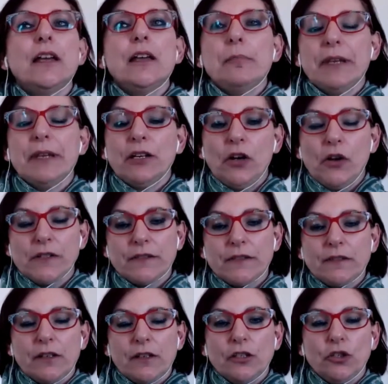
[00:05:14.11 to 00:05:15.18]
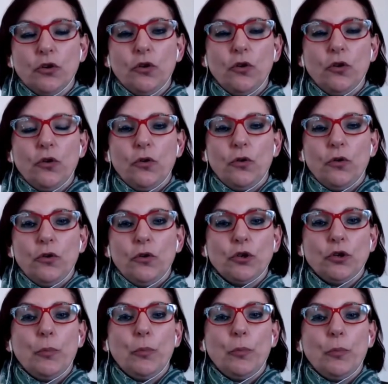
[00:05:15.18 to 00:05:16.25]
because your
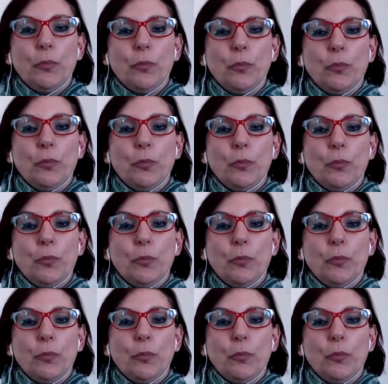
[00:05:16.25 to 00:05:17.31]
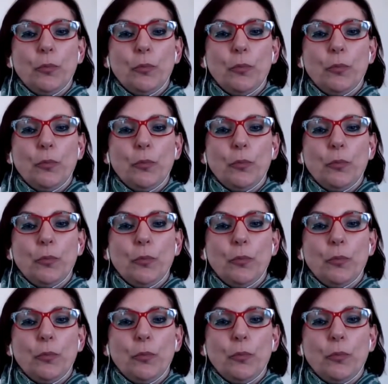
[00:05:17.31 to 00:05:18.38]
your body or your emotions
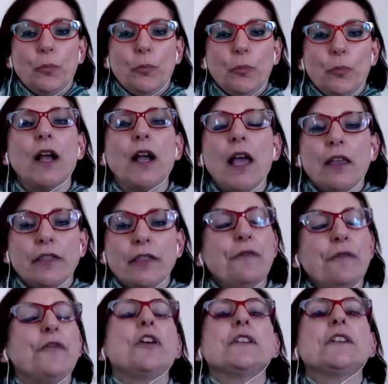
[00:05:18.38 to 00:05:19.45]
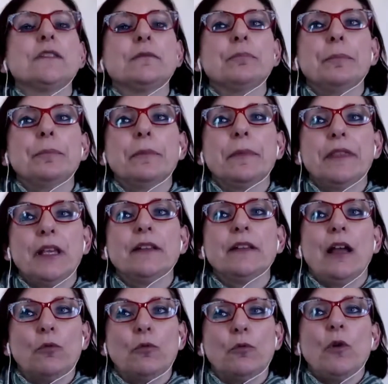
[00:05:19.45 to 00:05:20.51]
if there's something wrong the first
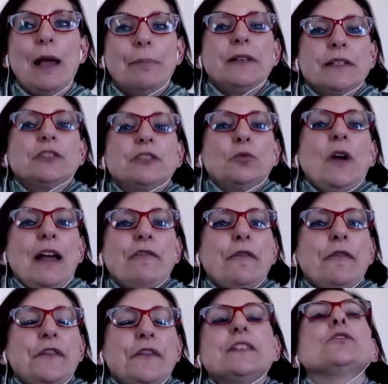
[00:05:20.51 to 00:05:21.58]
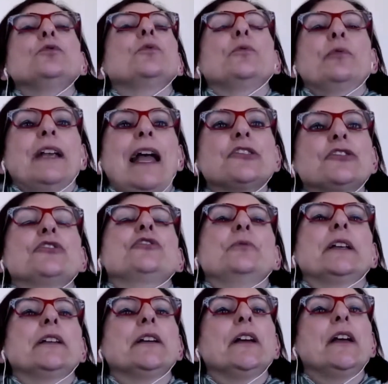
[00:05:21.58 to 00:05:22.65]
thing that will happen is you'll have a physical
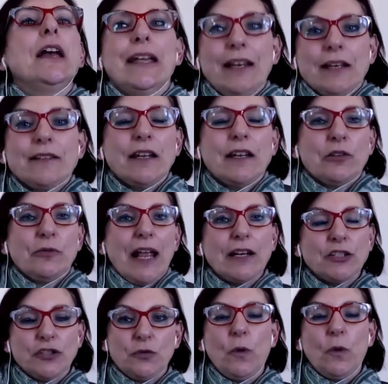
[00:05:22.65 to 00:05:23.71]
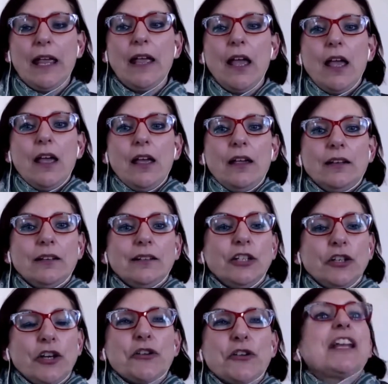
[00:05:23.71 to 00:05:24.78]
reaction to it a kinesthetic
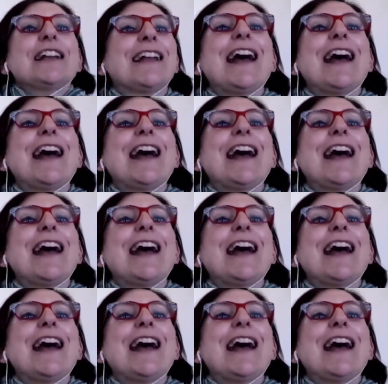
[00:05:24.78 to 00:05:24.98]
reaction where